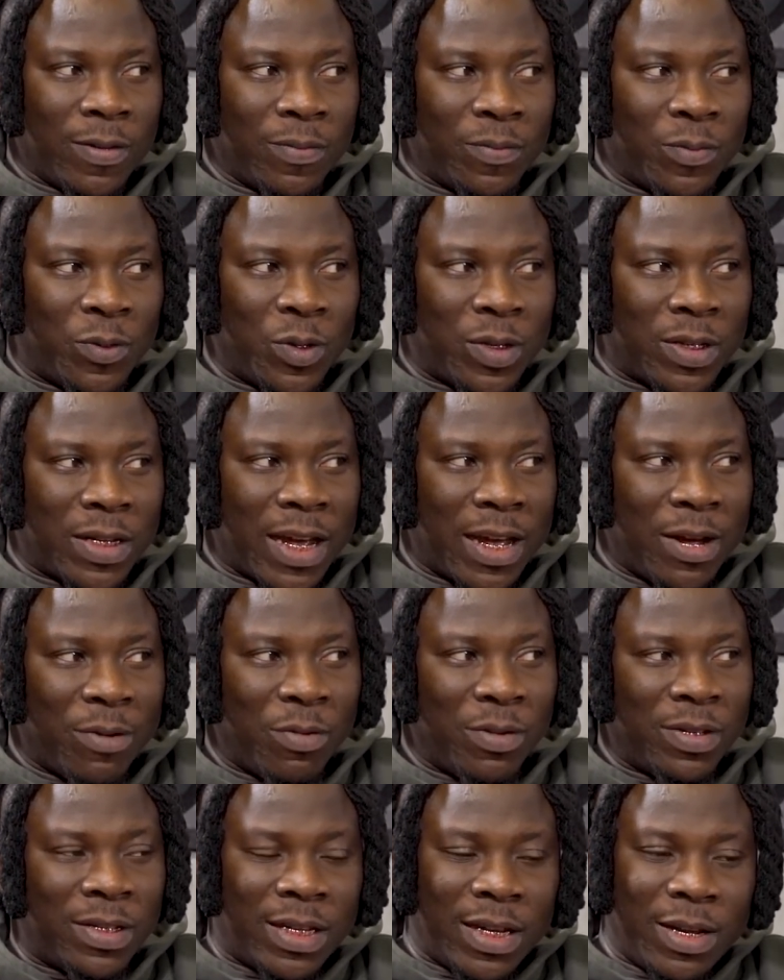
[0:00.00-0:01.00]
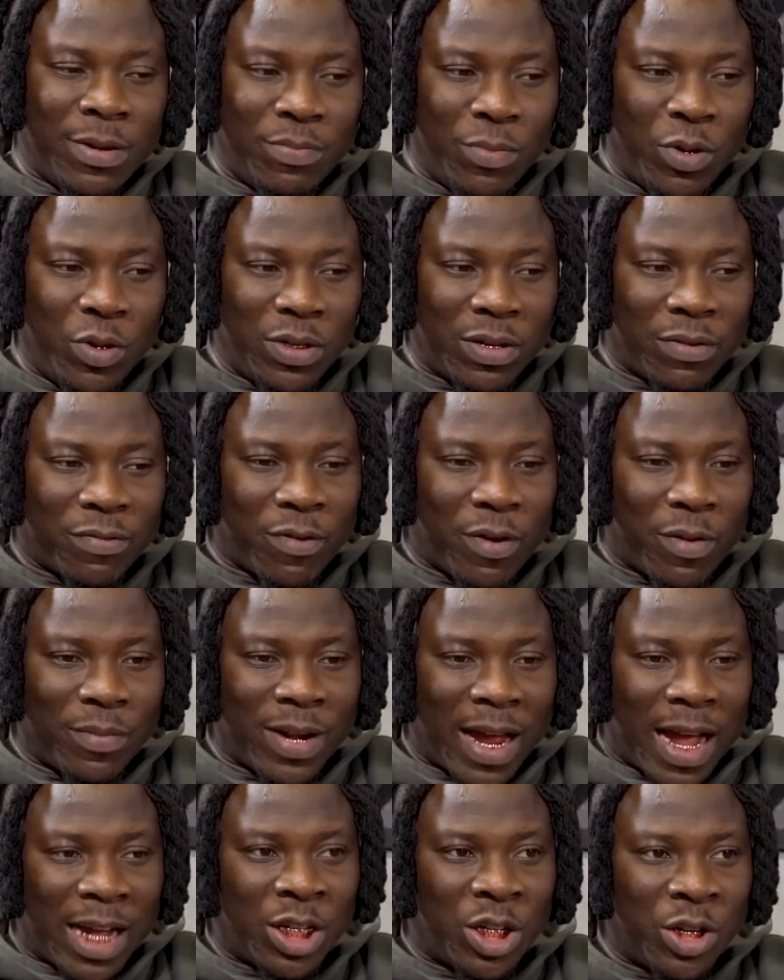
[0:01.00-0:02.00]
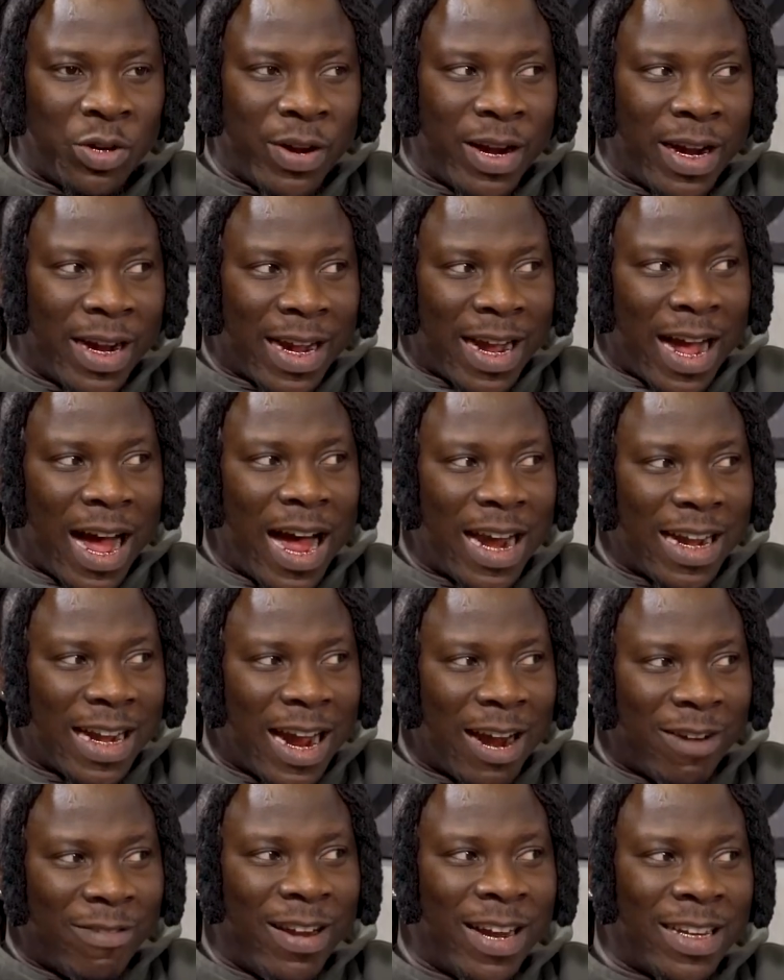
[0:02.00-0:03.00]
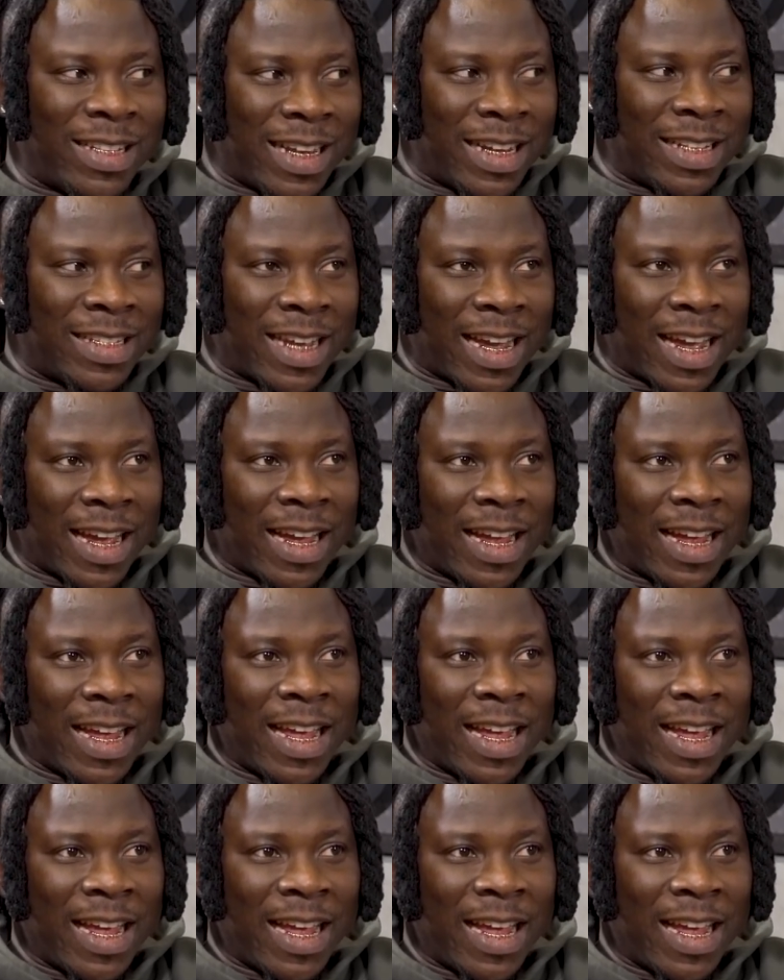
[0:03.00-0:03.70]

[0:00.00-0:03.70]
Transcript: to say, we see music from Nigeria, Ghana, Retete.